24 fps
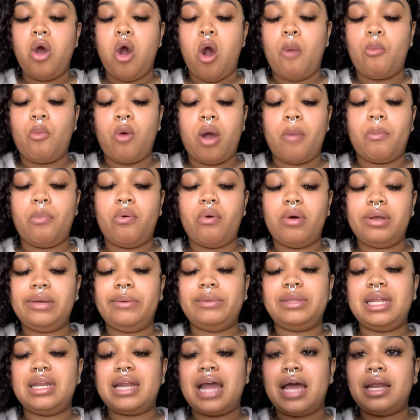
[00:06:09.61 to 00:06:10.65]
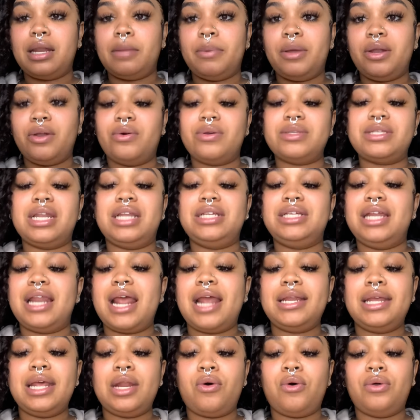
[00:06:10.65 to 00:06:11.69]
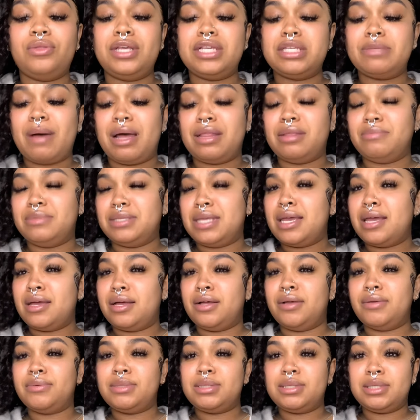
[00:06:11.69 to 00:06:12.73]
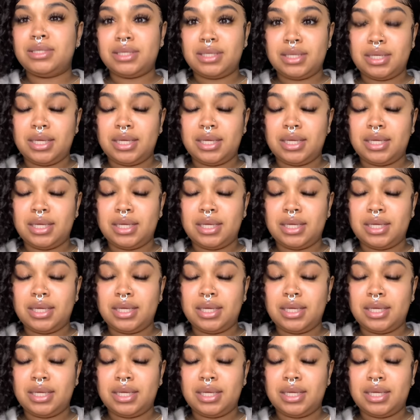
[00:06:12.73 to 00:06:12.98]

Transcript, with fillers: Or more importantly, with the nine of pentacles energy, they did all this by themselves,